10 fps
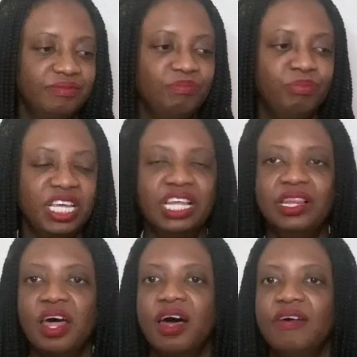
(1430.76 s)
Big
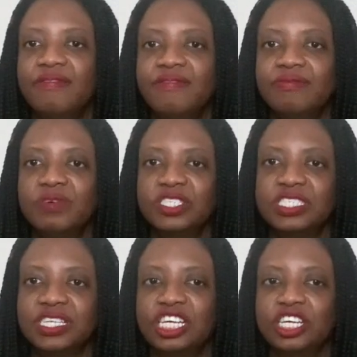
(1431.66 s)
Love, which
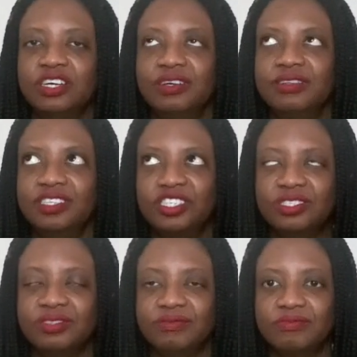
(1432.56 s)
is like
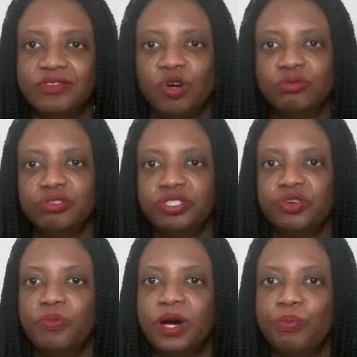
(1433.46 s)
this older
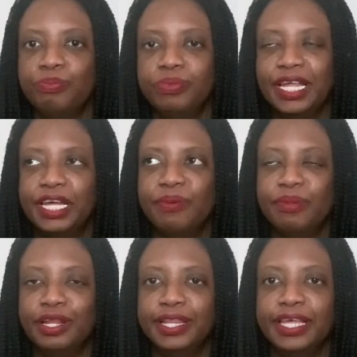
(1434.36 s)
show about like a
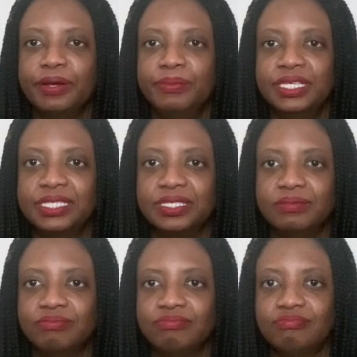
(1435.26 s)

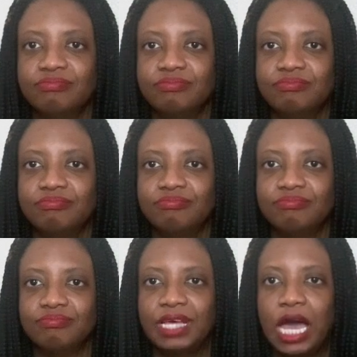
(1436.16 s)
polygamous
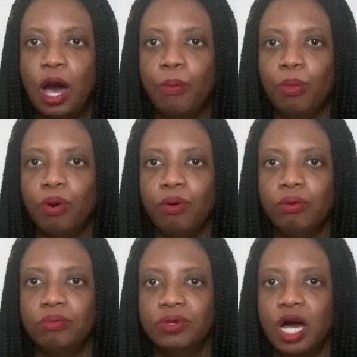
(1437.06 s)

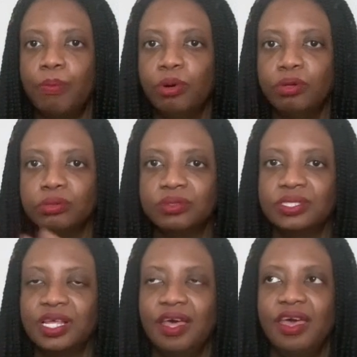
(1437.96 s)

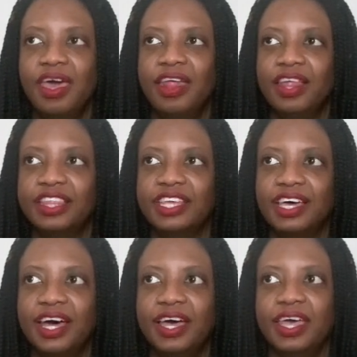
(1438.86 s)
couples, and like the
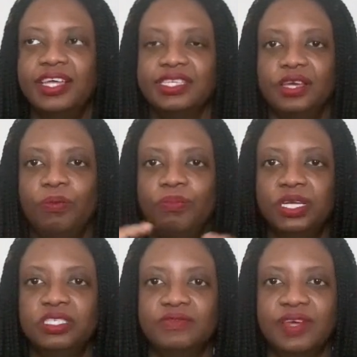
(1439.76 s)
guy has like a
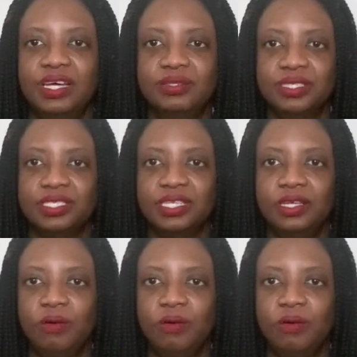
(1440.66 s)
bunch of houses that he